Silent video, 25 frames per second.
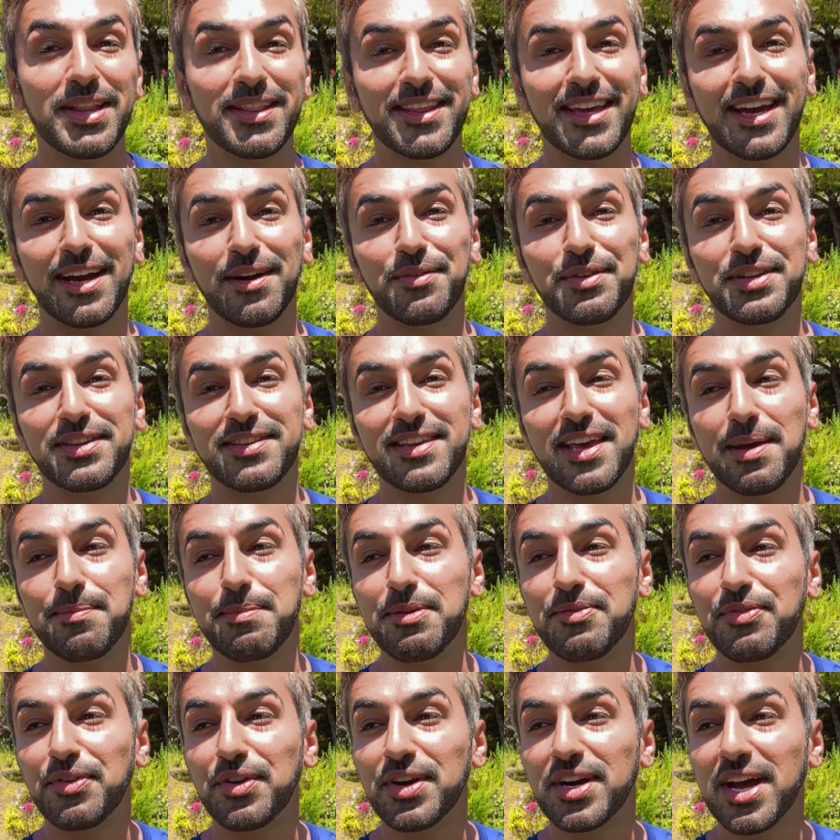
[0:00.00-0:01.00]
thing I would say
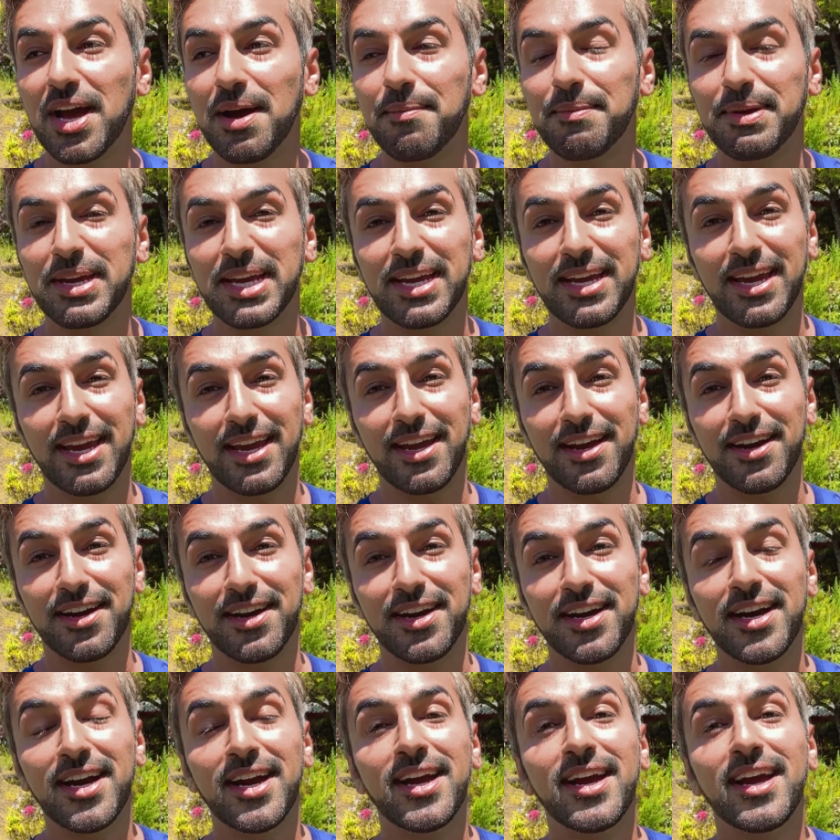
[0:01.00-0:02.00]
before coming here
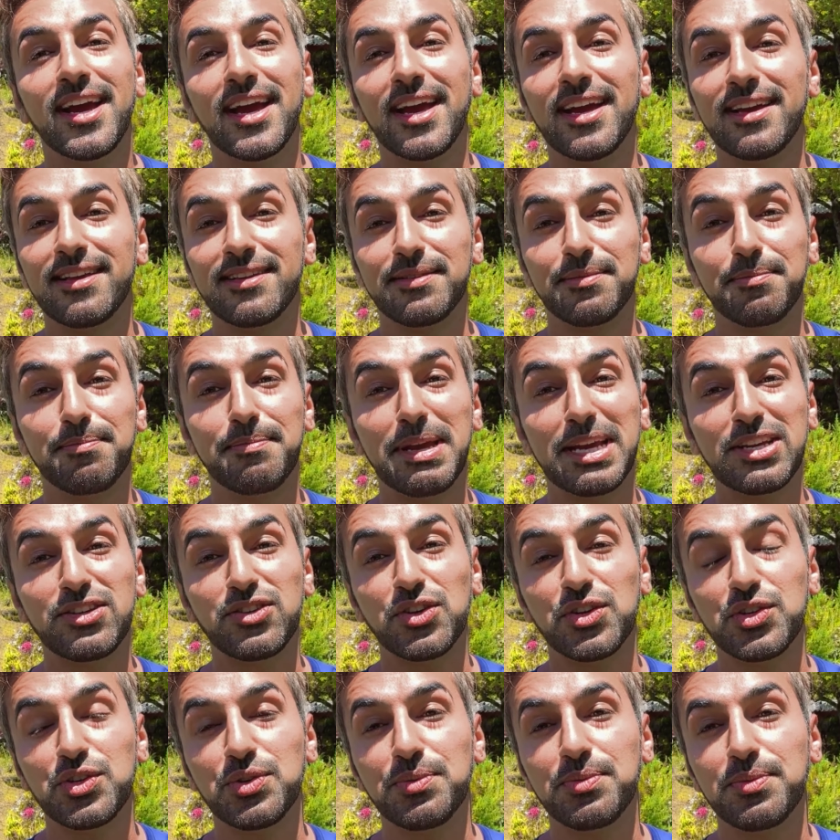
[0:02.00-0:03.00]
is make
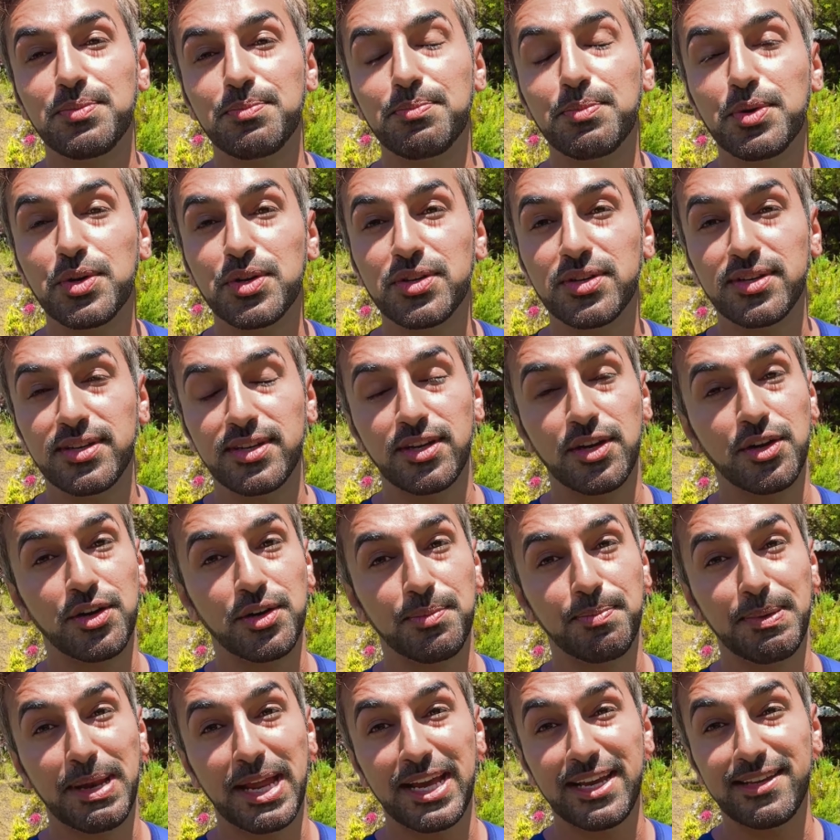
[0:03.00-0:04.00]
sure to book your
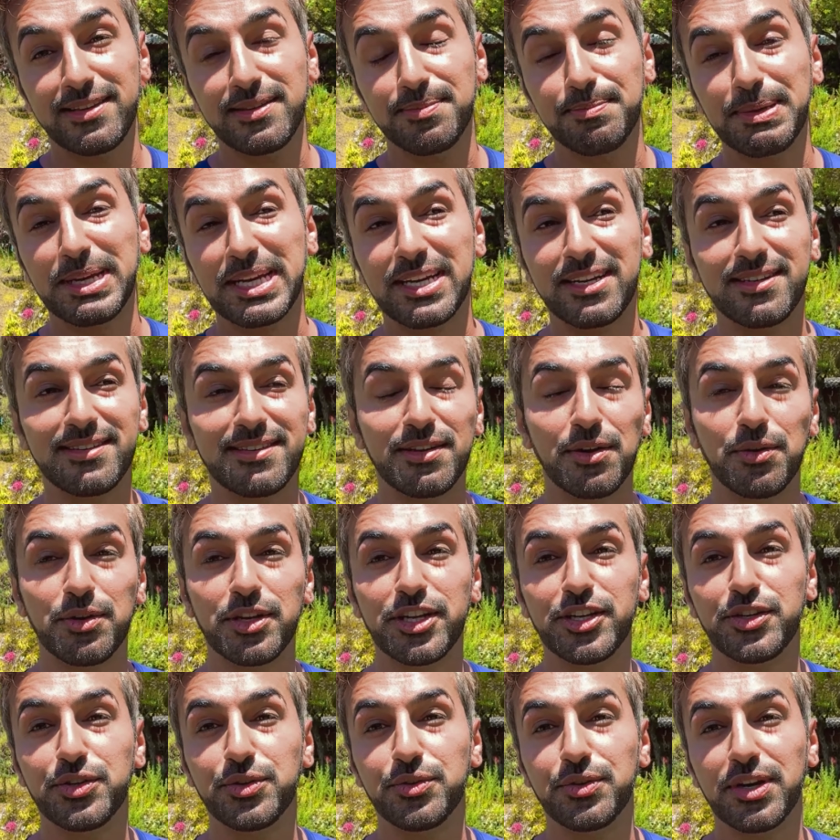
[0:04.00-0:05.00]
place because they
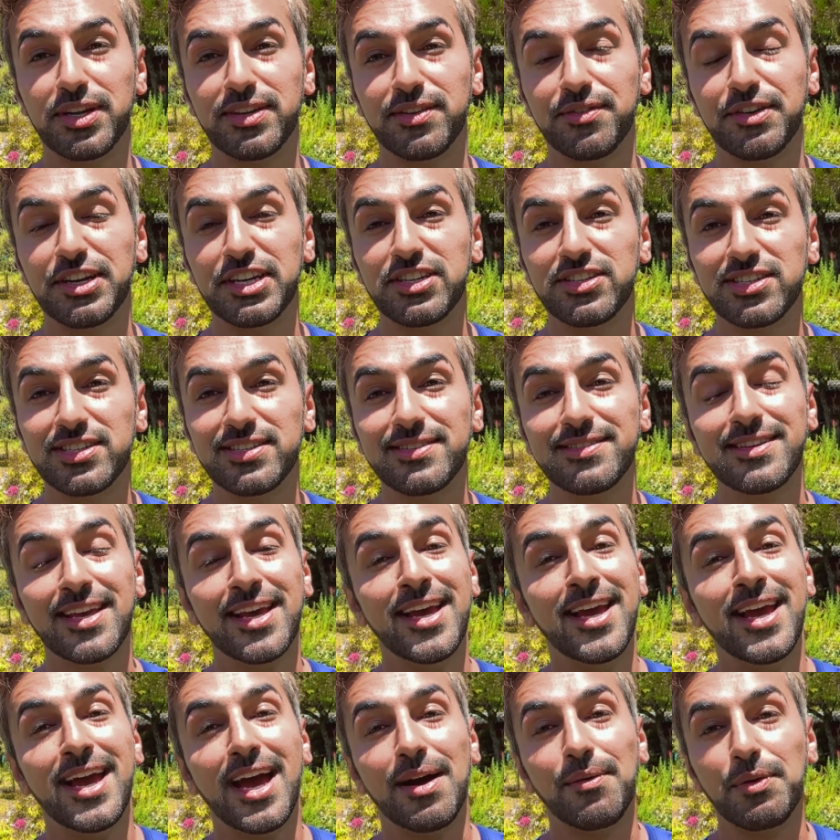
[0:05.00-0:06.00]
only do reservations.
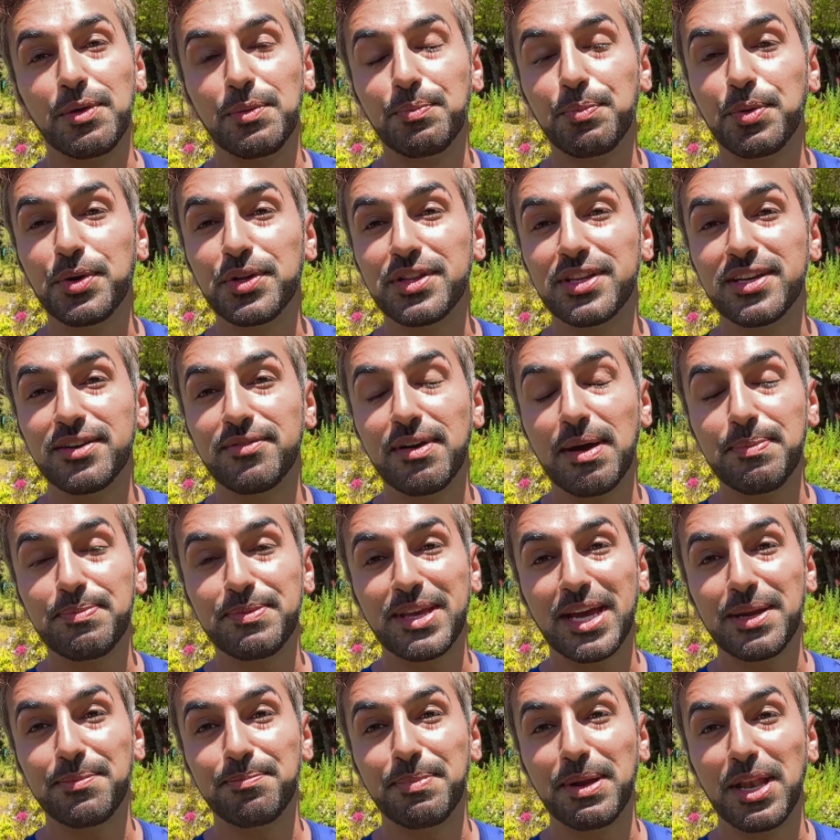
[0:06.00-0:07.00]
I will put the
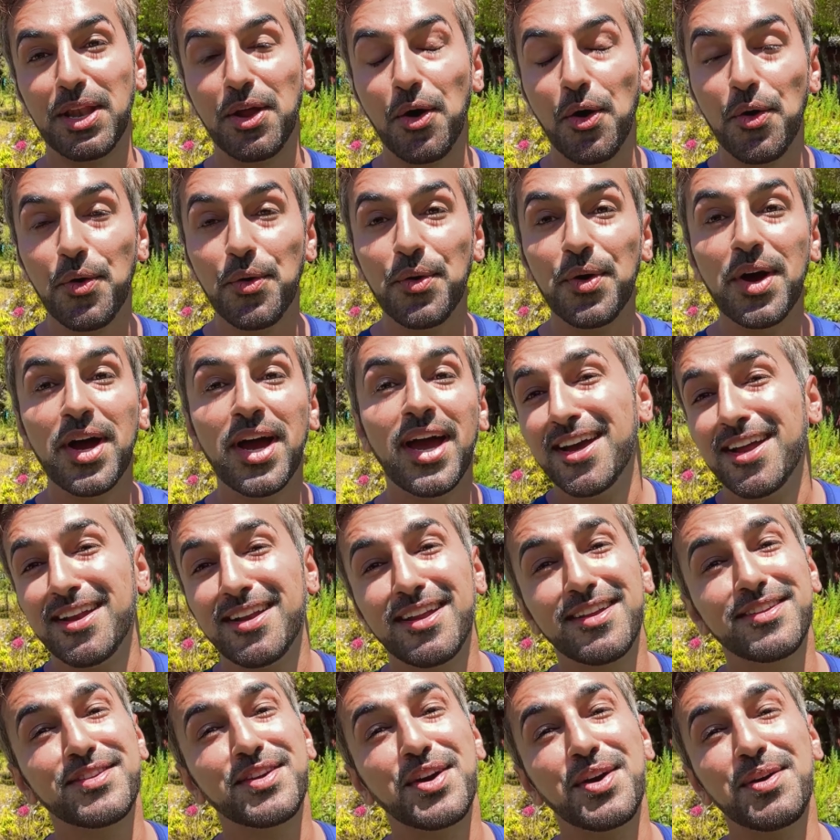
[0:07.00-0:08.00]
website below.
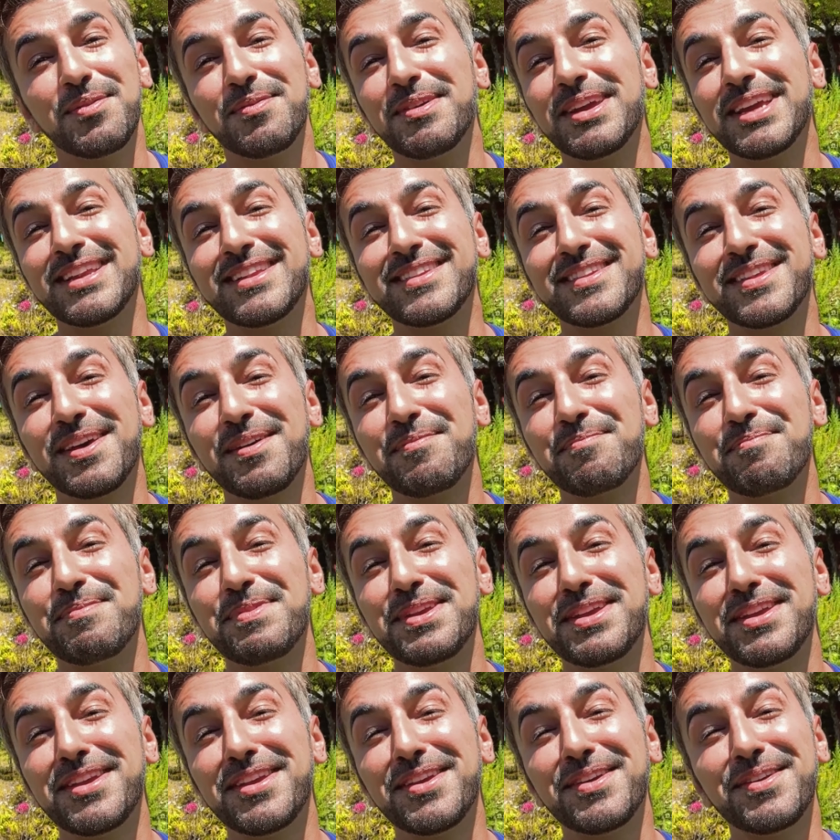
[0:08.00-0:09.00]
Let's go meet some
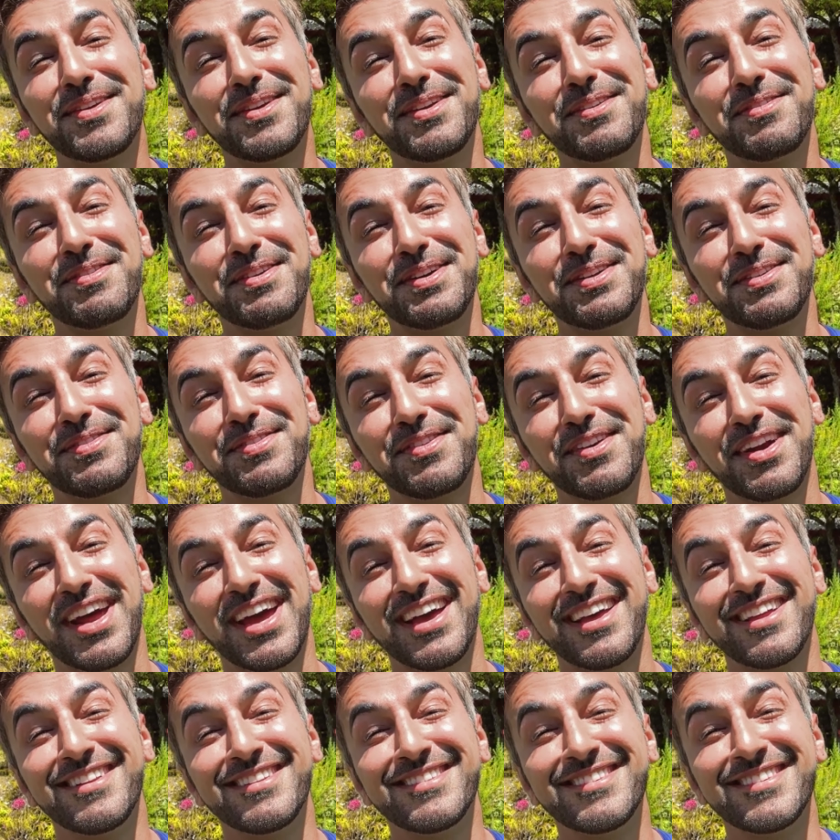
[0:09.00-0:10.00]
beautiful
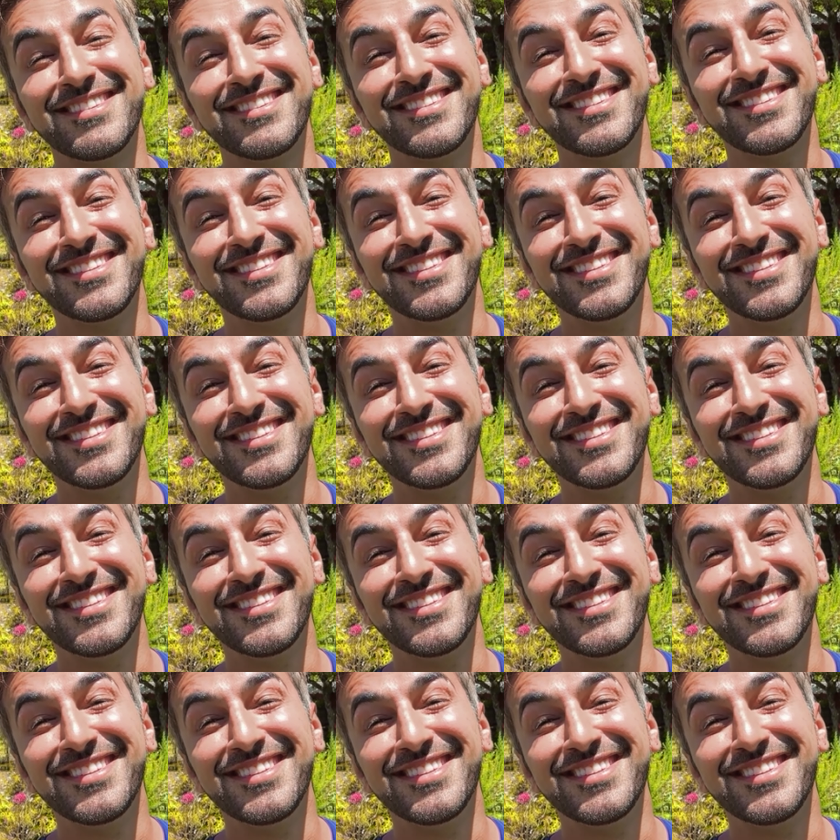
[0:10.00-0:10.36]
friends.